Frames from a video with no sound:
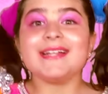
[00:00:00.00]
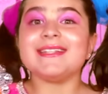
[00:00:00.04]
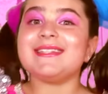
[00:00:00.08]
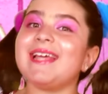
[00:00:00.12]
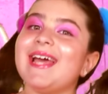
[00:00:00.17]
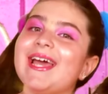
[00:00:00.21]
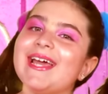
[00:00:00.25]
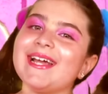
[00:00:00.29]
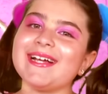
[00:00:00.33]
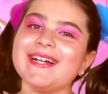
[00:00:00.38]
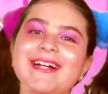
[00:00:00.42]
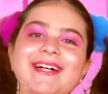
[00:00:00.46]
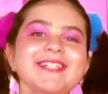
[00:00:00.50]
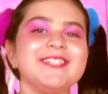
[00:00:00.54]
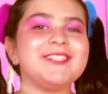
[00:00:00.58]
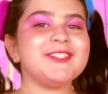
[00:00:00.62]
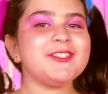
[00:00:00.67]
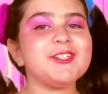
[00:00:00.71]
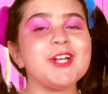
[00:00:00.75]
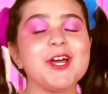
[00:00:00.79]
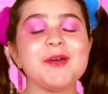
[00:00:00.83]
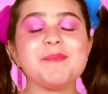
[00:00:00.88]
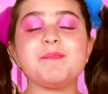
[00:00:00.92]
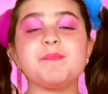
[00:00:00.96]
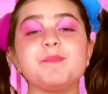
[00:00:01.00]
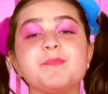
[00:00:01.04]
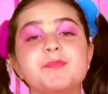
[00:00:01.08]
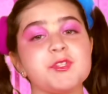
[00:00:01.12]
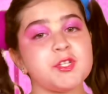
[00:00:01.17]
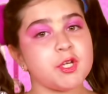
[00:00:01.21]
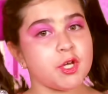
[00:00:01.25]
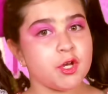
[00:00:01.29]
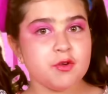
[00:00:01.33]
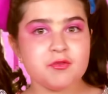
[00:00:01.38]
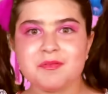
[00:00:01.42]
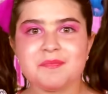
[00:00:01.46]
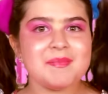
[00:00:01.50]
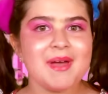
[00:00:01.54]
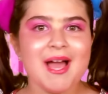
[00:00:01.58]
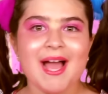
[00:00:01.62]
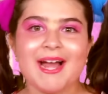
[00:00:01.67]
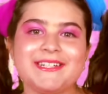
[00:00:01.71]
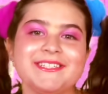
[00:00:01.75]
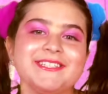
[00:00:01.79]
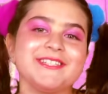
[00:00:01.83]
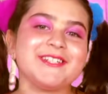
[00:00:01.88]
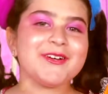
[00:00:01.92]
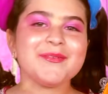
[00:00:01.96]
Take a trip to a
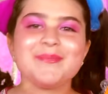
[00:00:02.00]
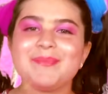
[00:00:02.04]
magical